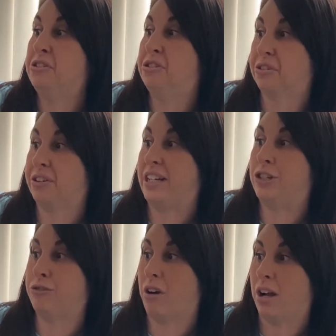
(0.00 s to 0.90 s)
dirty
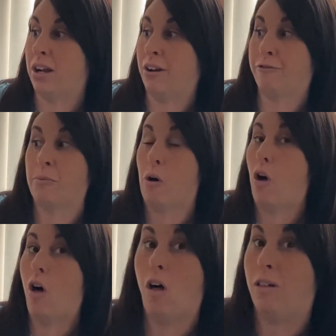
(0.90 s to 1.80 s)
trunk from
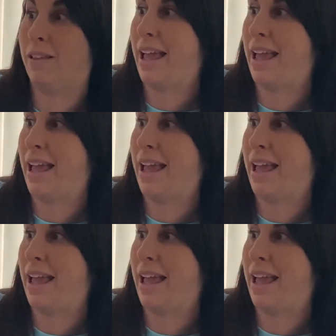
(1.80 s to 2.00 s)
all